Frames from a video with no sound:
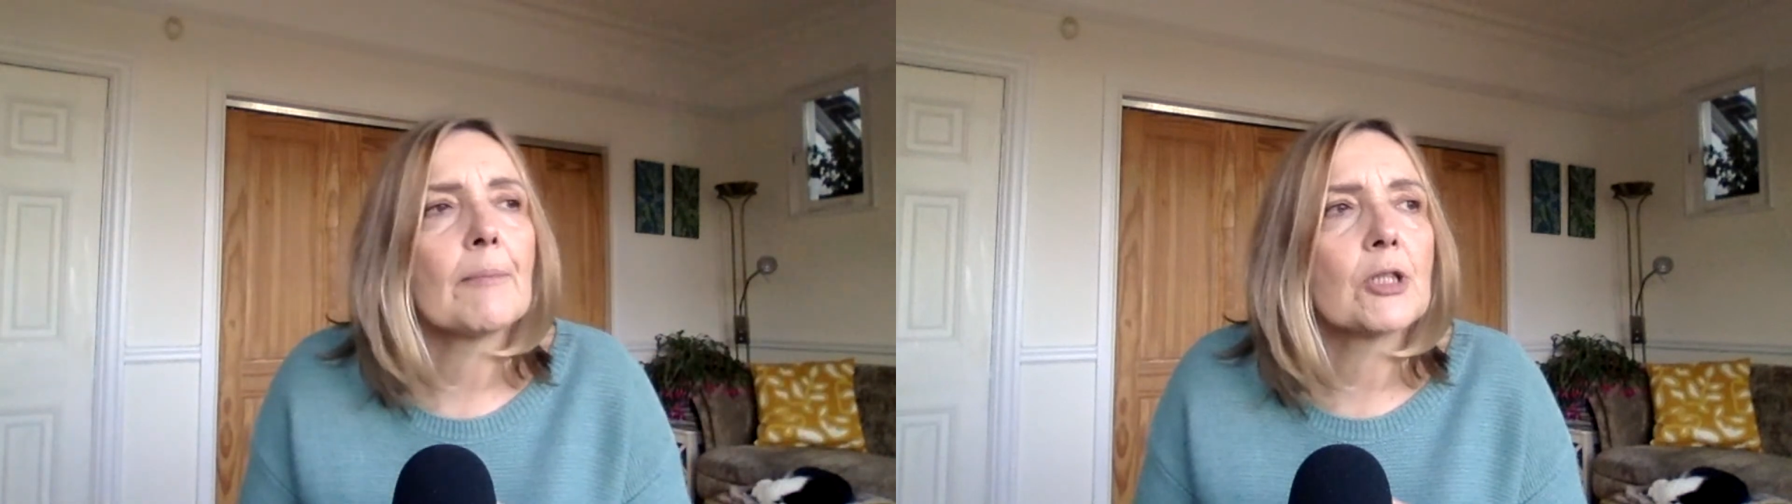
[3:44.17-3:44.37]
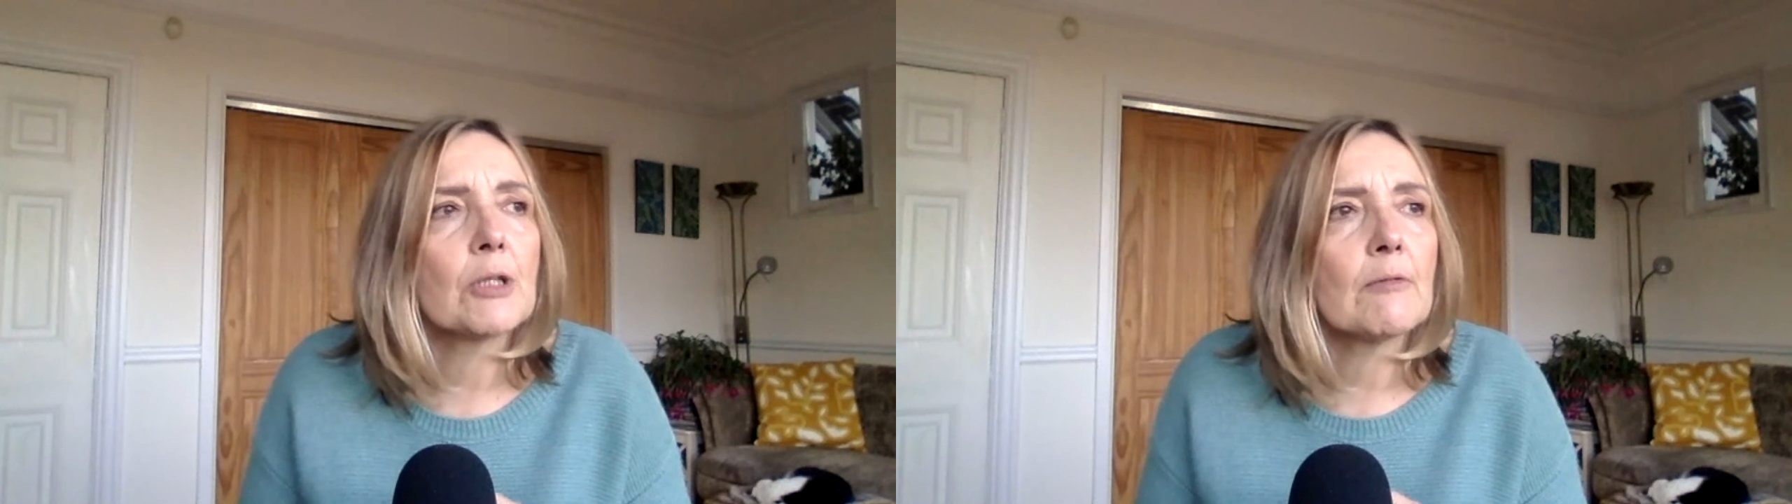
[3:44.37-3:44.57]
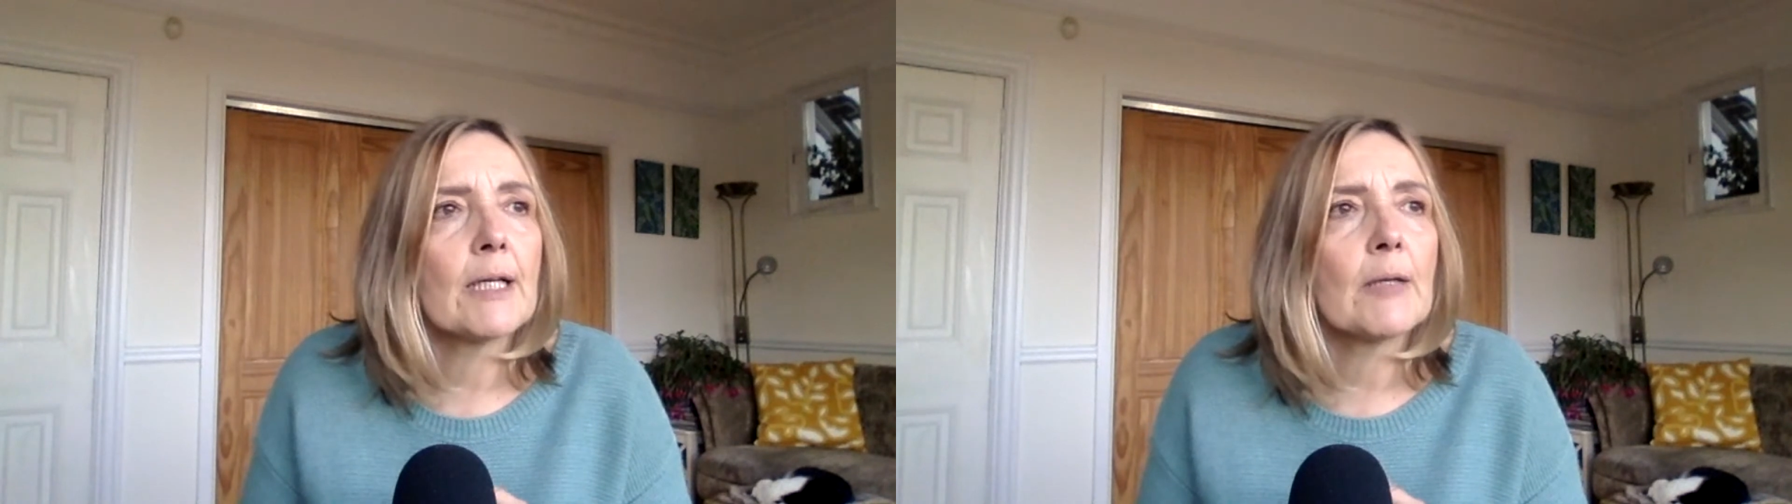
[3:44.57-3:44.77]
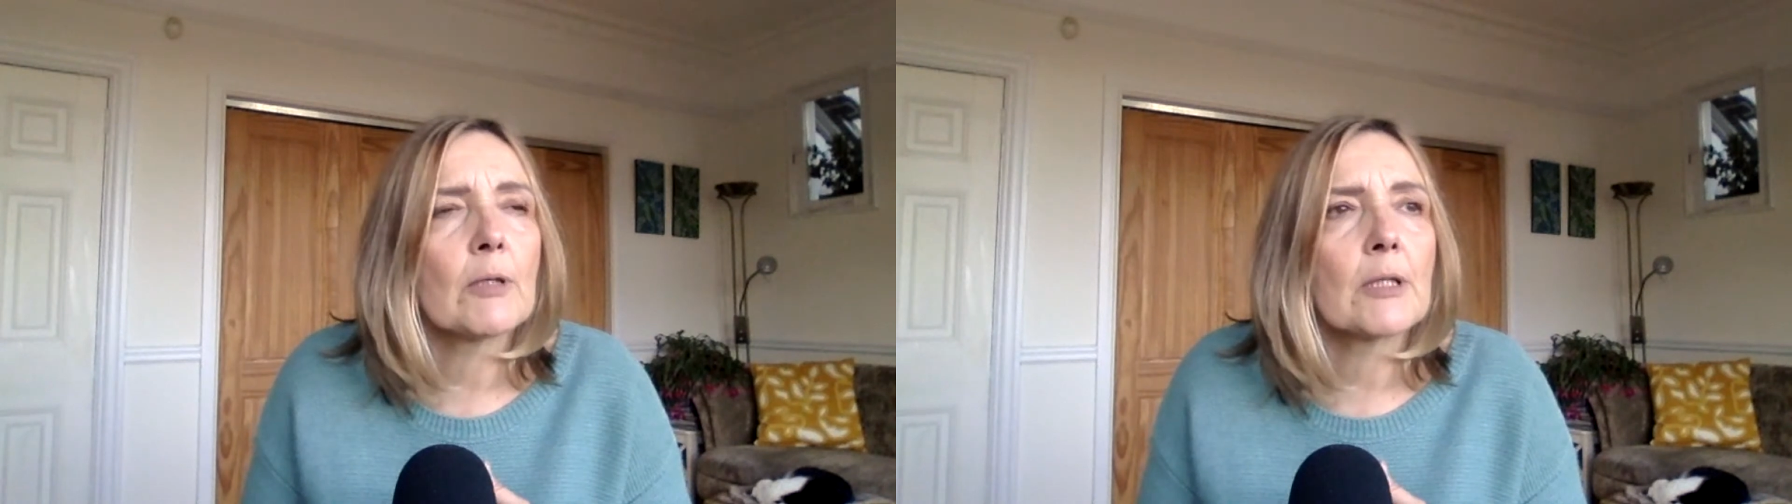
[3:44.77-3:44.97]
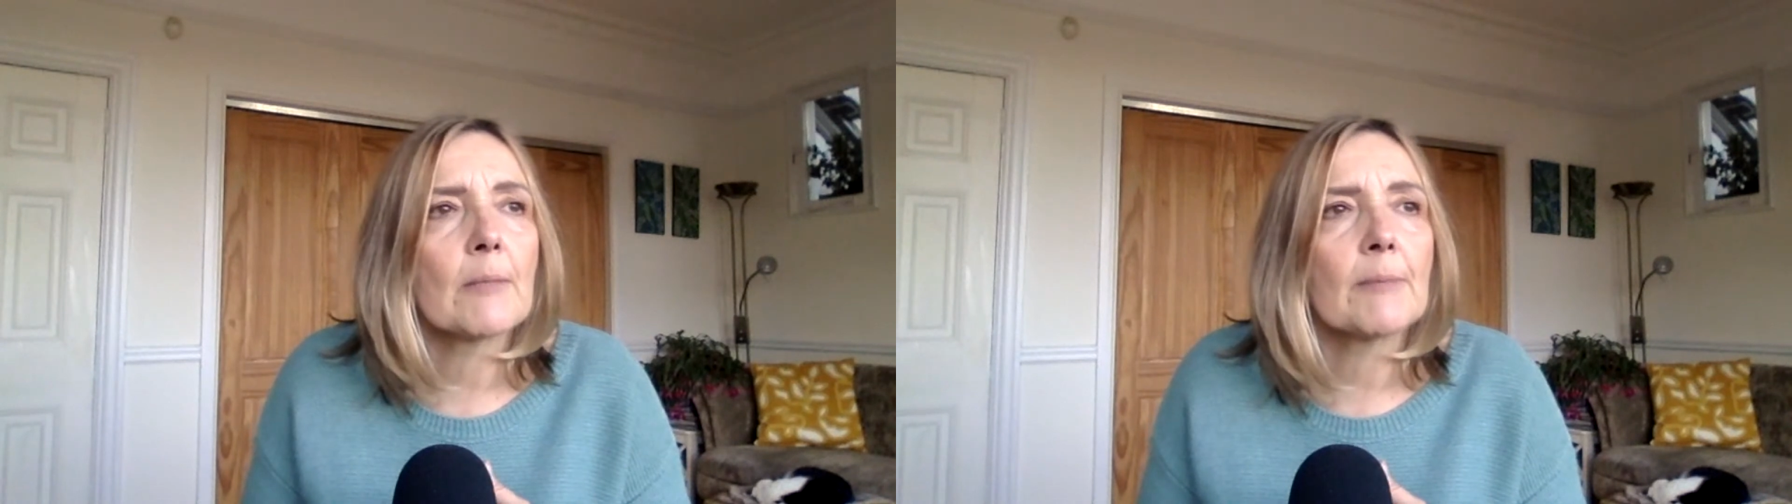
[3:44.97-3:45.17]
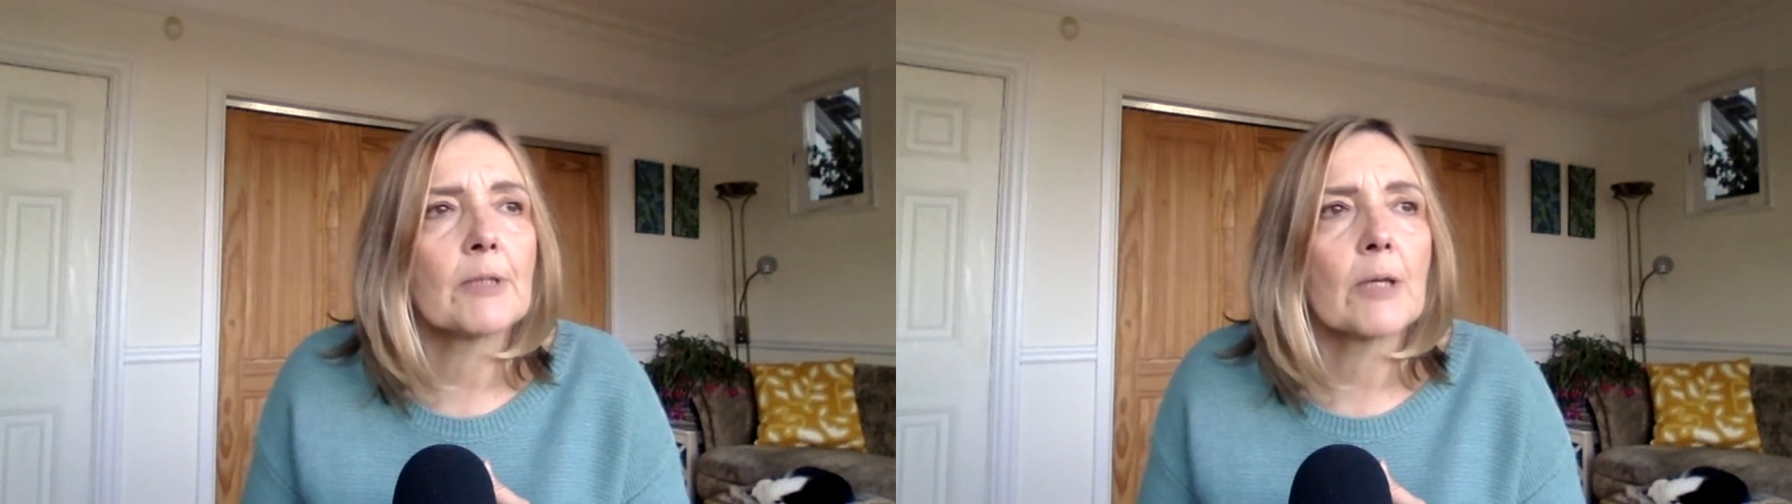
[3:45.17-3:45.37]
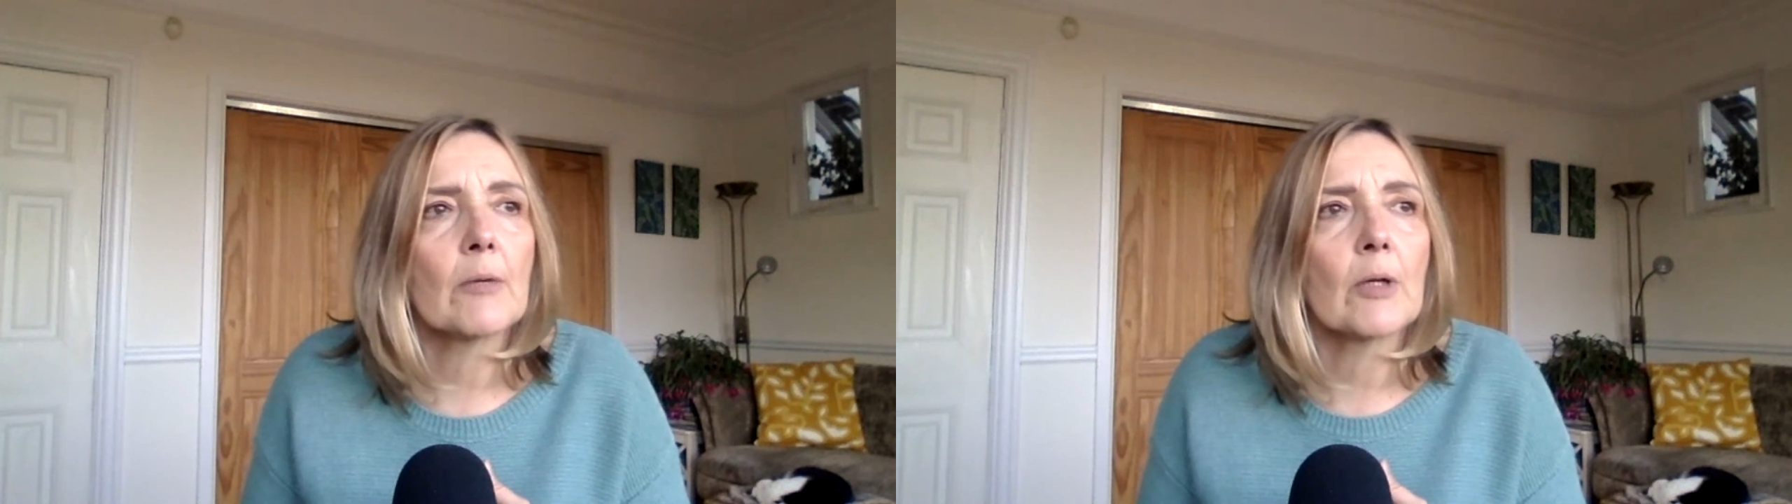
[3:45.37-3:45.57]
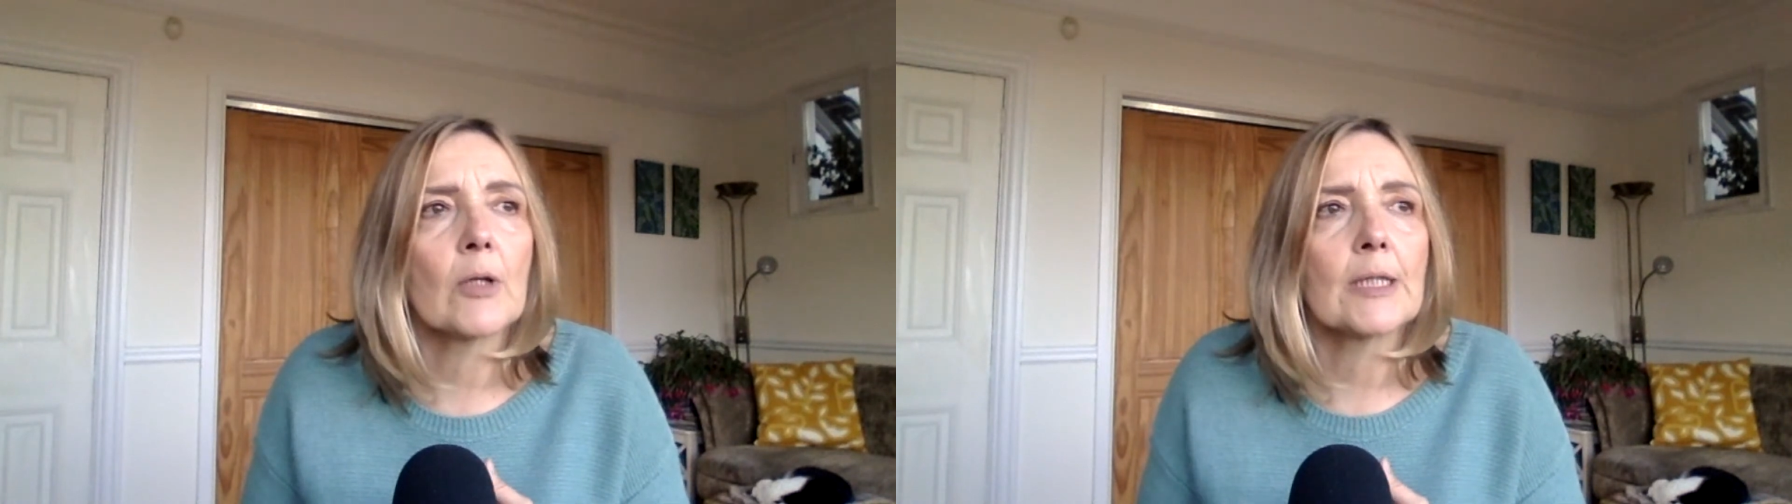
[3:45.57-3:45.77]
but she really wanted her mum to go
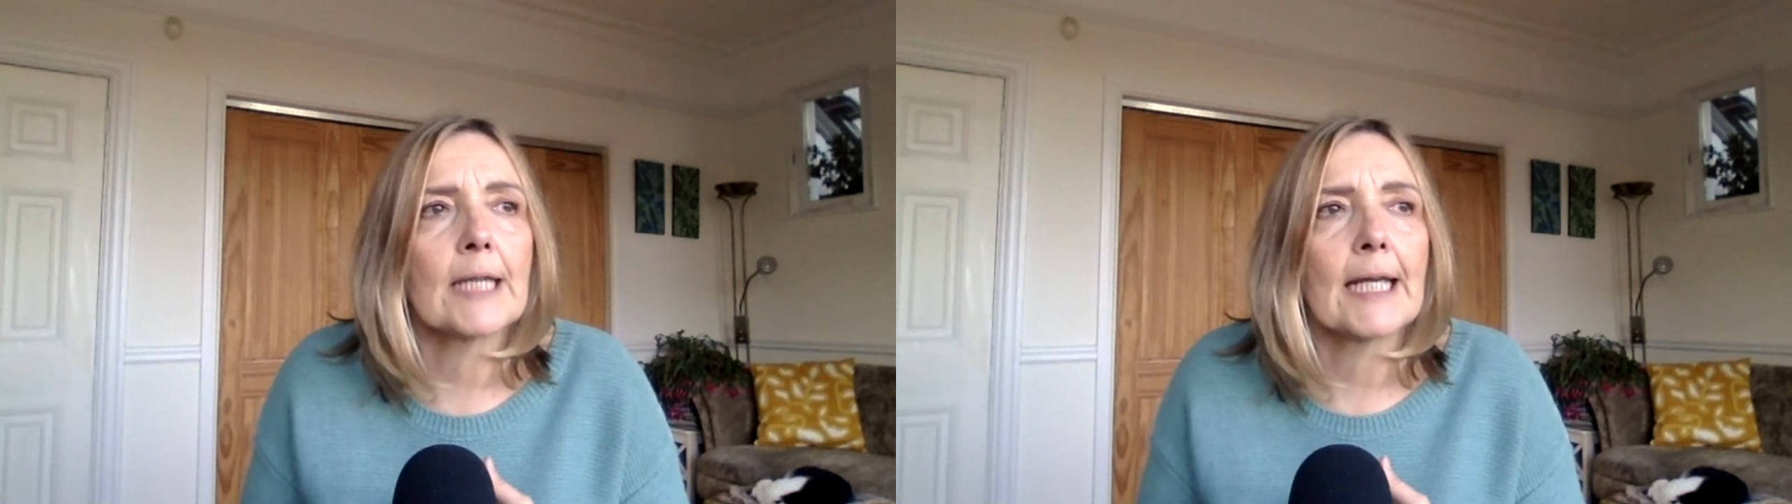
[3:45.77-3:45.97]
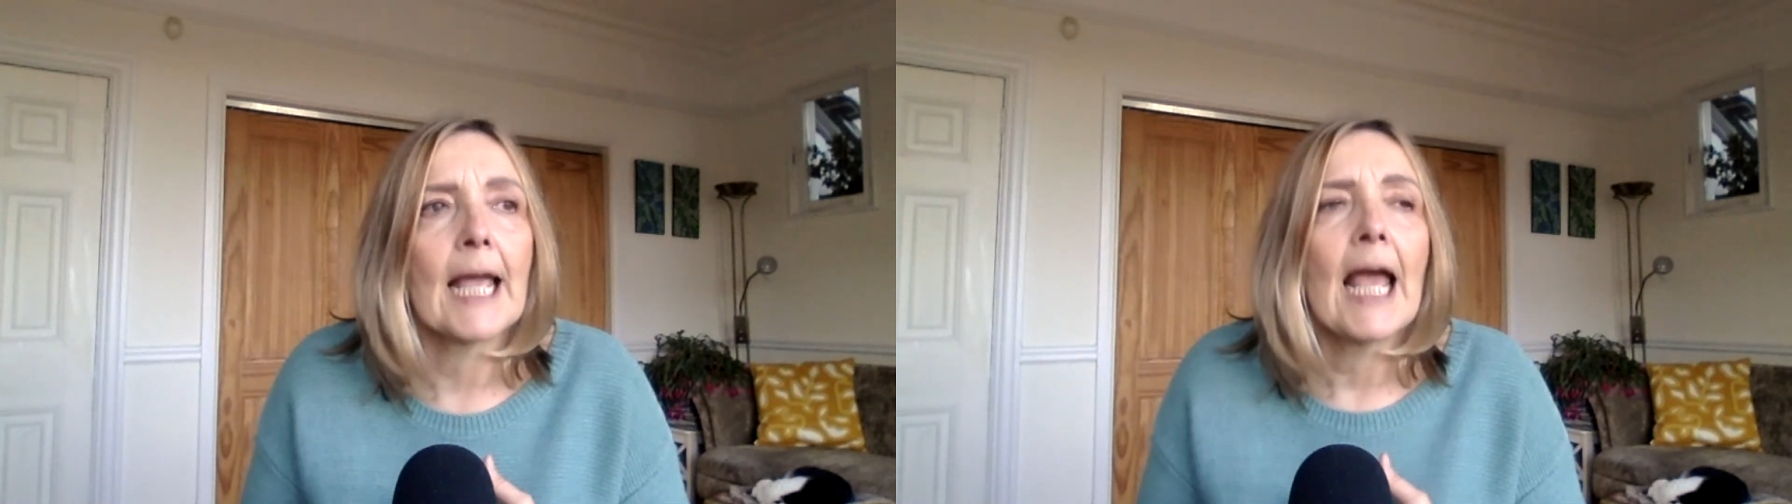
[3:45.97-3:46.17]
on holiday.